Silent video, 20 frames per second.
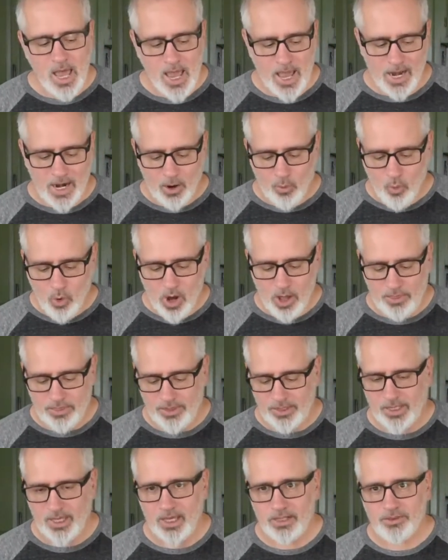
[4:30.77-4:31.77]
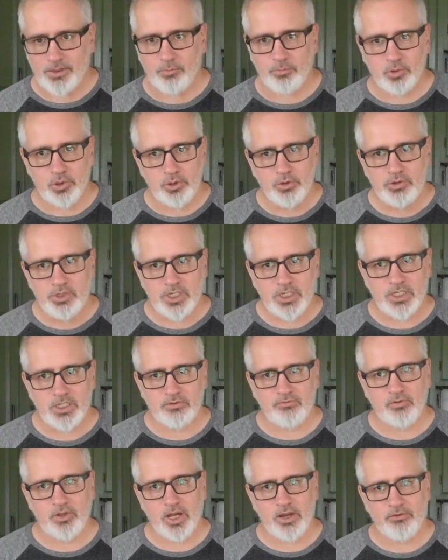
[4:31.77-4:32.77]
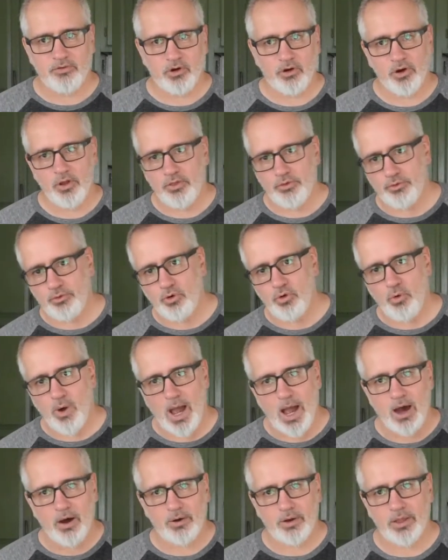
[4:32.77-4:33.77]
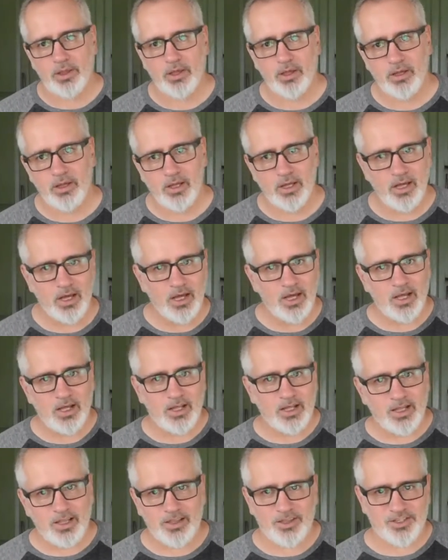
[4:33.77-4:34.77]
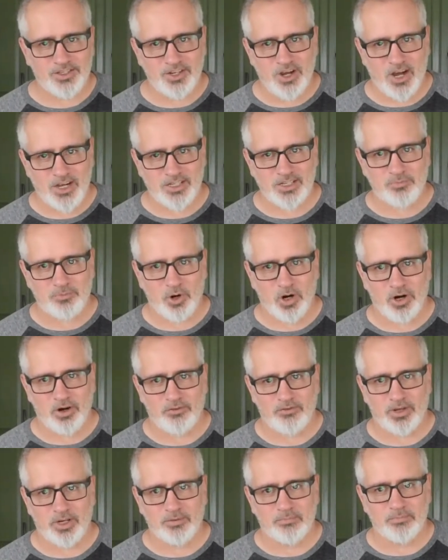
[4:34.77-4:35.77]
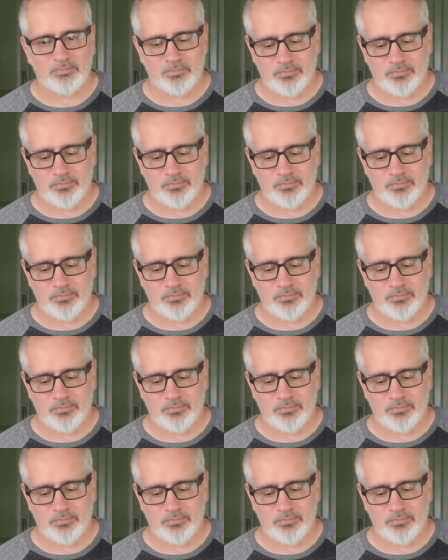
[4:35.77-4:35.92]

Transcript: And I want to get the blue cheese flavor throughout the sauce part of it.